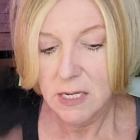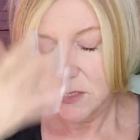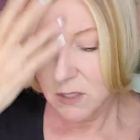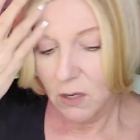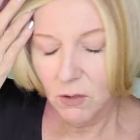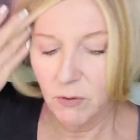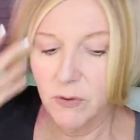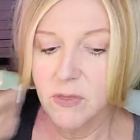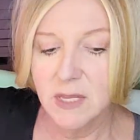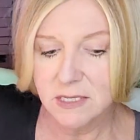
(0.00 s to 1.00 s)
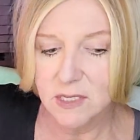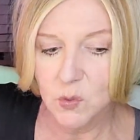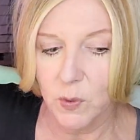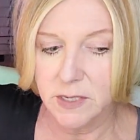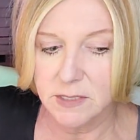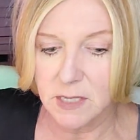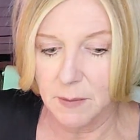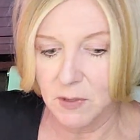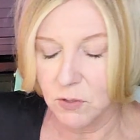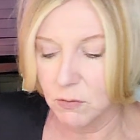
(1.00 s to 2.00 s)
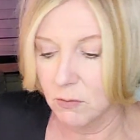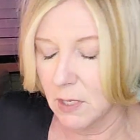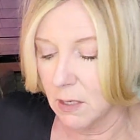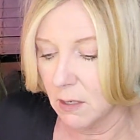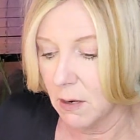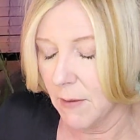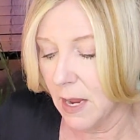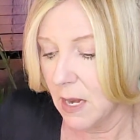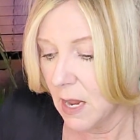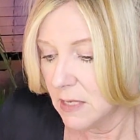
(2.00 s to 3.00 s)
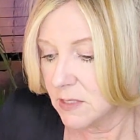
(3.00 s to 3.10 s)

So this is what is coming through here, all right?